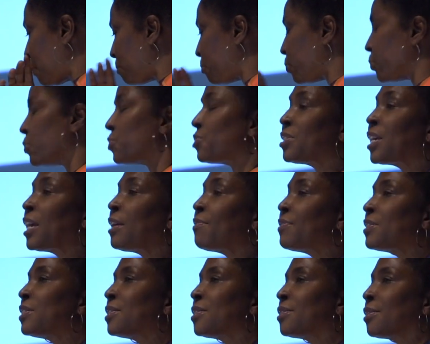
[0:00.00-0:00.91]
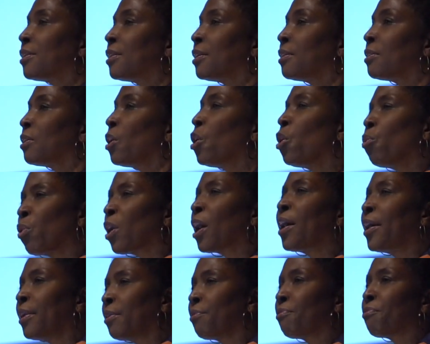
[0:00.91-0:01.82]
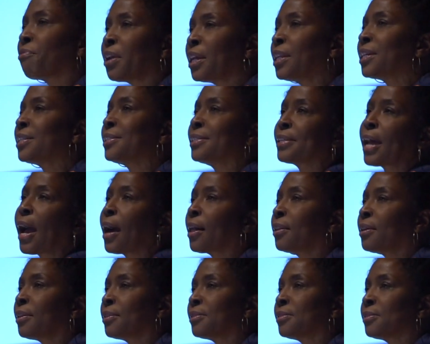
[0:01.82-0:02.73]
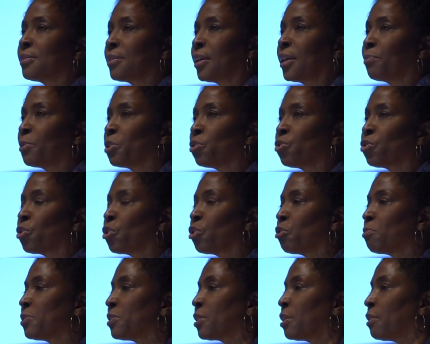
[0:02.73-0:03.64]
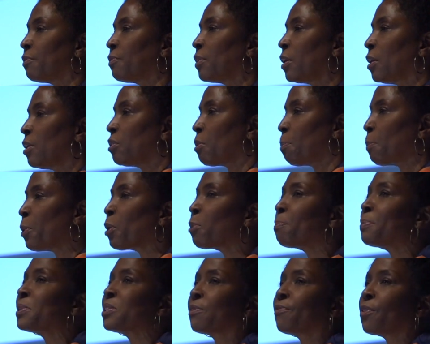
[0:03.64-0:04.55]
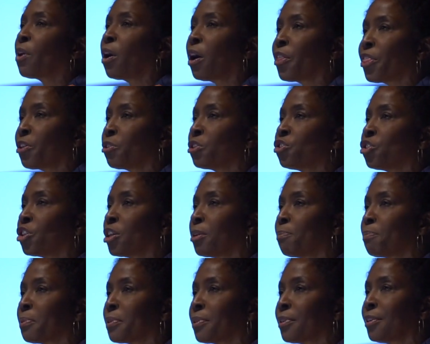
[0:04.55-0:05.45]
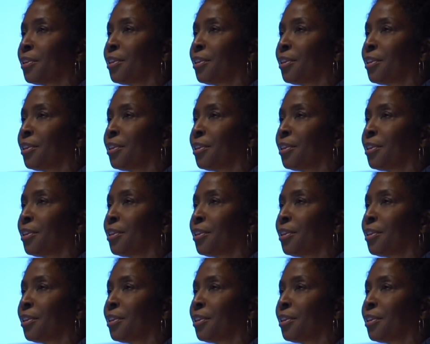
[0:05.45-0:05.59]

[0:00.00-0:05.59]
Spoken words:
Bruce Davidson were kind of read exactly the same in terms of the purpose of authorship.